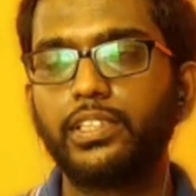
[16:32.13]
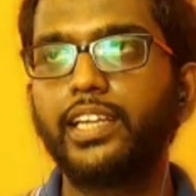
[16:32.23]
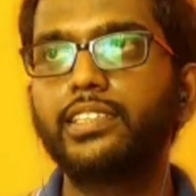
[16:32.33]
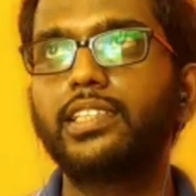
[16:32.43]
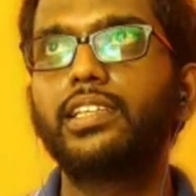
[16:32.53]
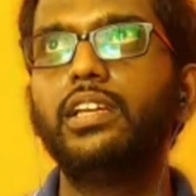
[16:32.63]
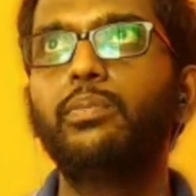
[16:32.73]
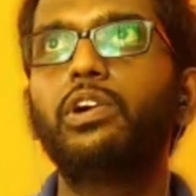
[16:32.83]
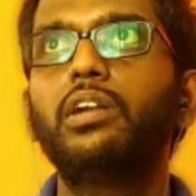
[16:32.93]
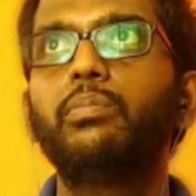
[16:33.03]
So that is
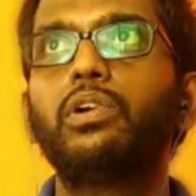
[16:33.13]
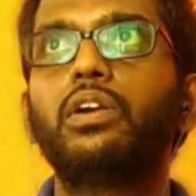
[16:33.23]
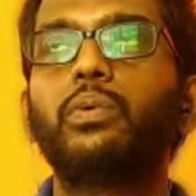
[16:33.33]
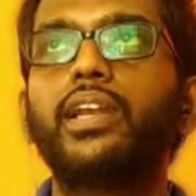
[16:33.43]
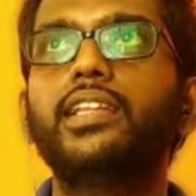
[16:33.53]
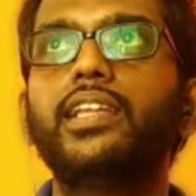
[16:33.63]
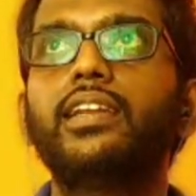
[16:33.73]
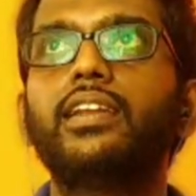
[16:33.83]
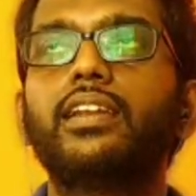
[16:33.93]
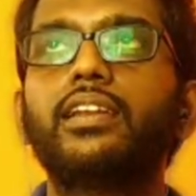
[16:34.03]
an important point. Only
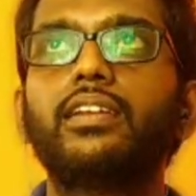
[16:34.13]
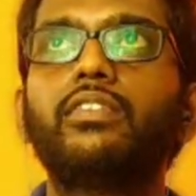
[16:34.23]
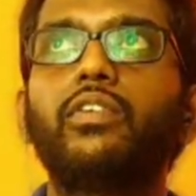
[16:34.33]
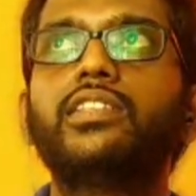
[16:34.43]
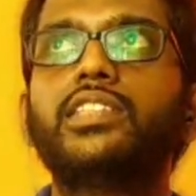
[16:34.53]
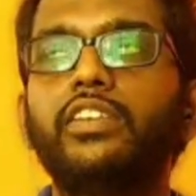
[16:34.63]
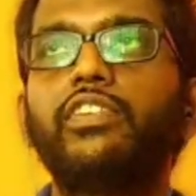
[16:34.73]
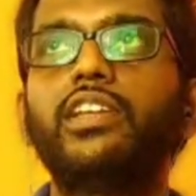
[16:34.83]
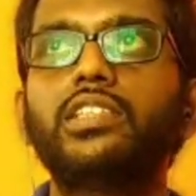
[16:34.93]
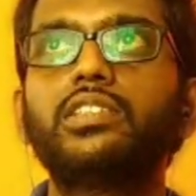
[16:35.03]
then, when he
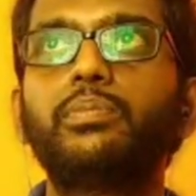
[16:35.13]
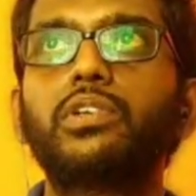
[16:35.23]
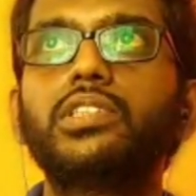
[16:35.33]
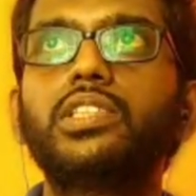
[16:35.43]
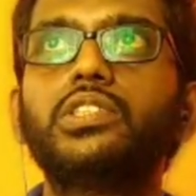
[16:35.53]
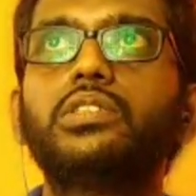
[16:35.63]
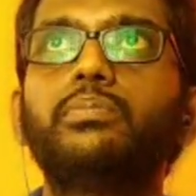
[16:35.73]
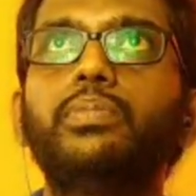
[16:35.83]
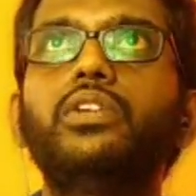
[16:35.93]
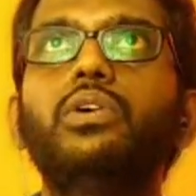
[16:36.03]
finishes the project, he
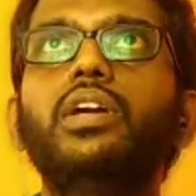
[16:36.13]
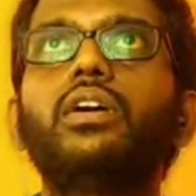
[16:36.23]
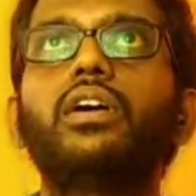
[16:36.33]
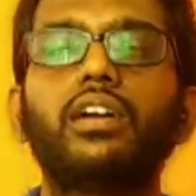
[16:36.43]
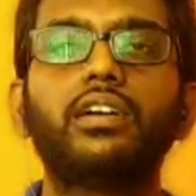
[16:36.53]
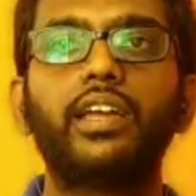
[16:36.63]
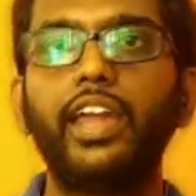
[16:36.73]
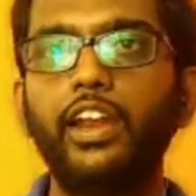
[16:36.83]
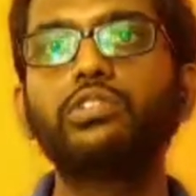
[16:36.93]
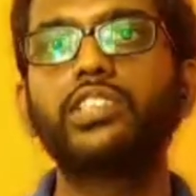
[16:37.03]
should be knowing
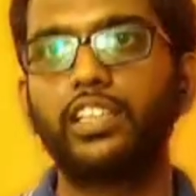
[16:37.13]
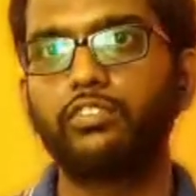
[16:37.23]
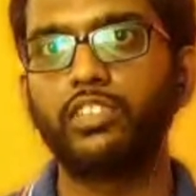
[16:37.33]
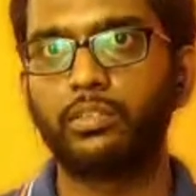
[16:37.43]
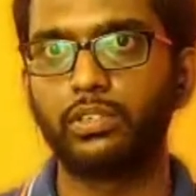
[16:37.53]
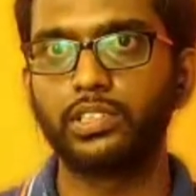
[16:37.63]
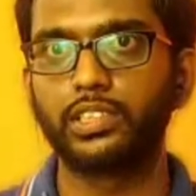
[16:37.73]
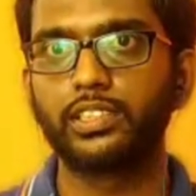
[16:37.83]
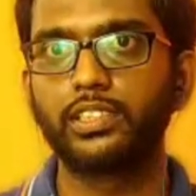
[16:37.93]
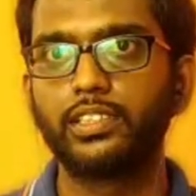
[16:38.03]
A to Z of the
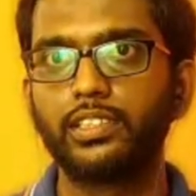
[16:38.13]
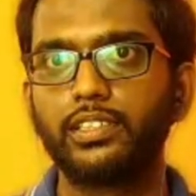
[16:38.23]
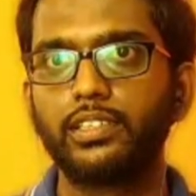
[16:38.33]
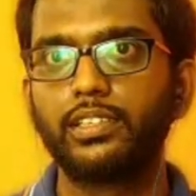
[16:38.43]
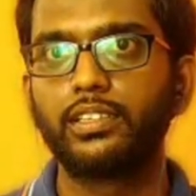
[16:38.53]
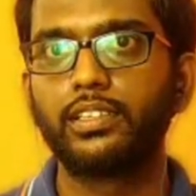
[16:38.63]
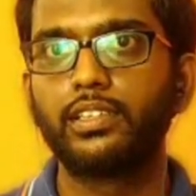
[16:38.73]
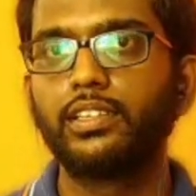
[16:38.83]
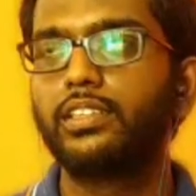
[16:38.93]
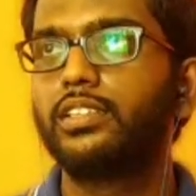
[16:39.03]
project.
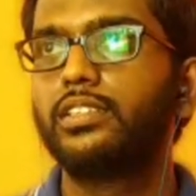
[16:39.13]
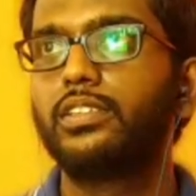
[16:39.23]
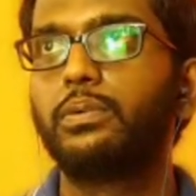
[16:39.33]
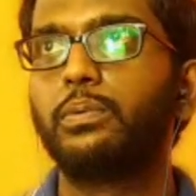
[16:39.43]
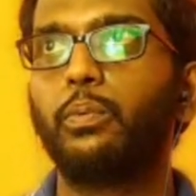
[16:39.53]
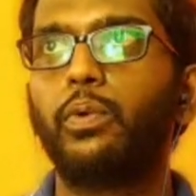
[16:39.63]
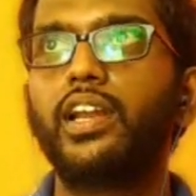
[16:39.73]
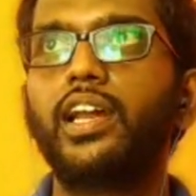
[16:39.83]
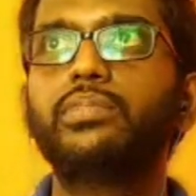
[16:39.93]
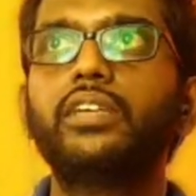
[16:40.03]
So
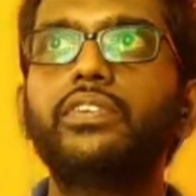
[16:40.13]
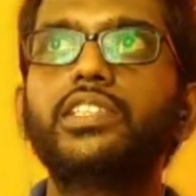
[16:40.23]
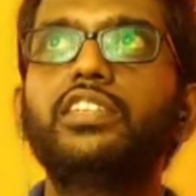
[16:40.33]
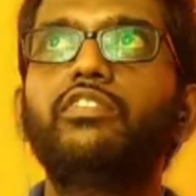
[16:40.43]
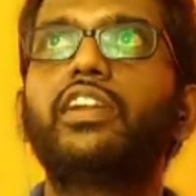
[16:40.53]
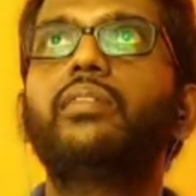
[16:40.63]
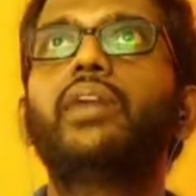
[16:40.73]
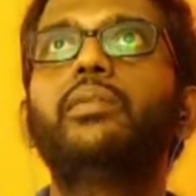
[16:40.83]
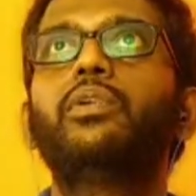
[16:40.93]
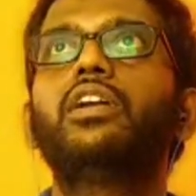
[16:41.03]
one observation
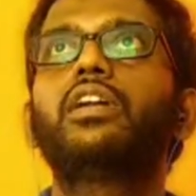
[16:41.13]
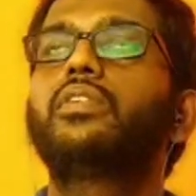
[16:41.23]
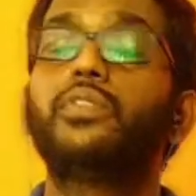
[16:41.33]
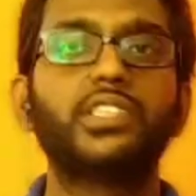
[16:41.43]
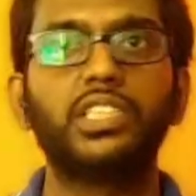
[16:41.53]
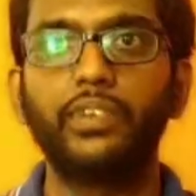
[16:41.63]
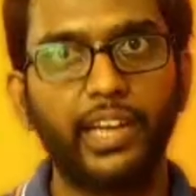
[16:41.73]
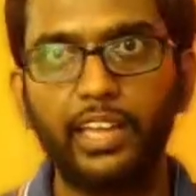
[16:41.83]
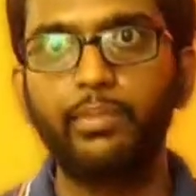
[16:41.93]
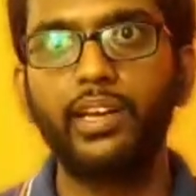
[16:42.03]
from my point of view, which
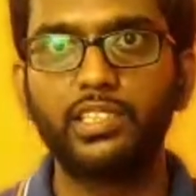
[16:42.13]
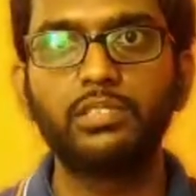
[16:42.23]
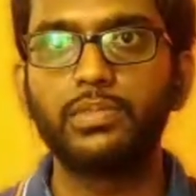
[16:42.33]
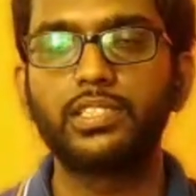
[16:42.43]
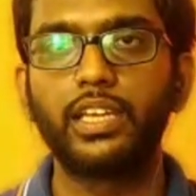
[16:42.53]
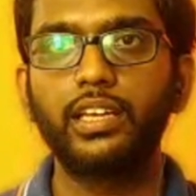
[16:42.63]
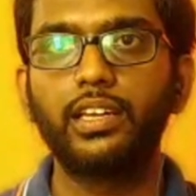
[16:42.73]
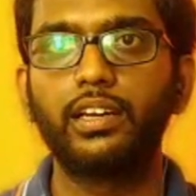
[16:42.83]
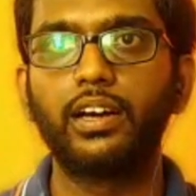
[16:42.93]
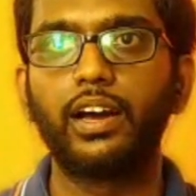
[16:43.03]
even I made this
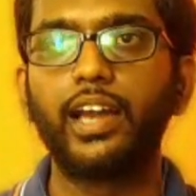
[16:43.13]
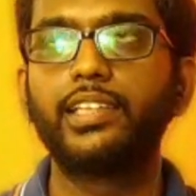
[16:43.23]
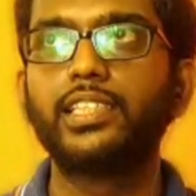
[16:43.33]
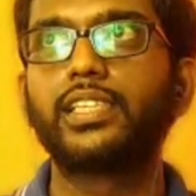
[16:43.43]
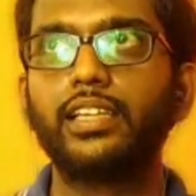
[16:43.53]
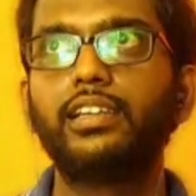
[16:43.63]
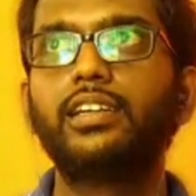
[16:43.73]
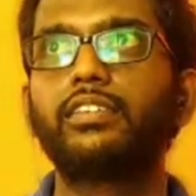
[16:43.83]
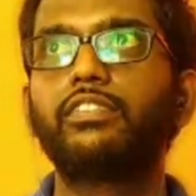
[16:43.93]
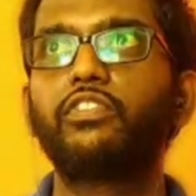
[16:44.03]
mistake, I just
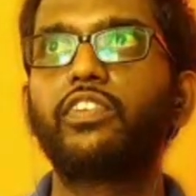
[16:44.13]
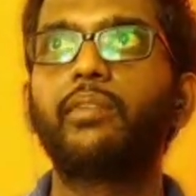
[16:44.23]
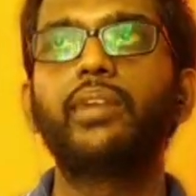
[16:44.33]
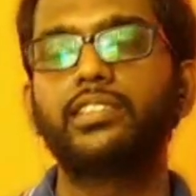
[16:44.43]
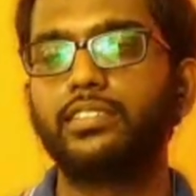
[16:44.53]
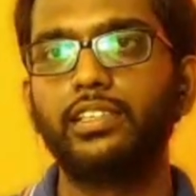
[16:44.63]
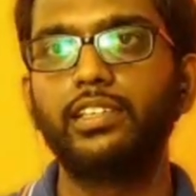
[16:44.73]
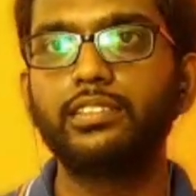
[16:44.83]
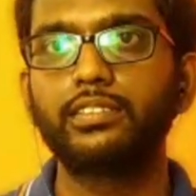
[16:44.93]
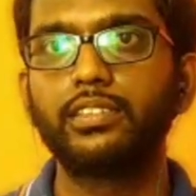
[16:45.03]
learned from my
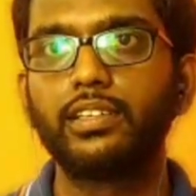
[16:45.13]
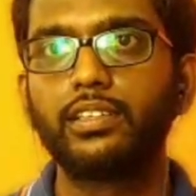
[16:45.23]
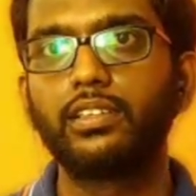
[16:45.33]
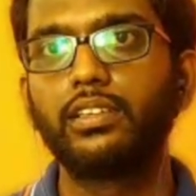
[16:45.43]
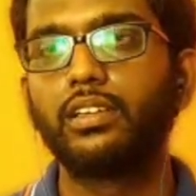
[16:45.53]
seniors